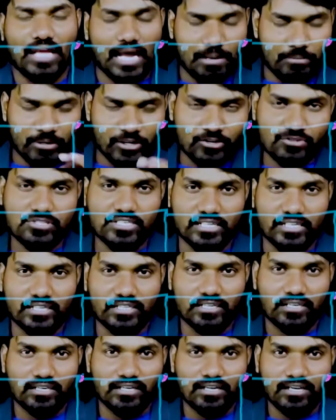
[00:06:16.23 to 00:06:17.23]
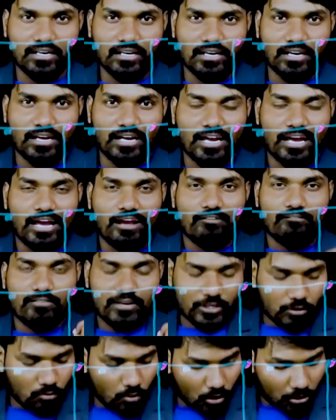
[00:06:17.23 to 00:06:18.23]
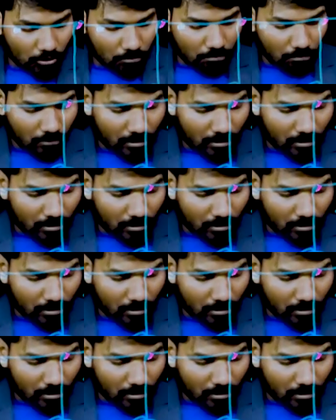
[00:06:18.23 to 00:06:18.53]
I mean to say, when you want to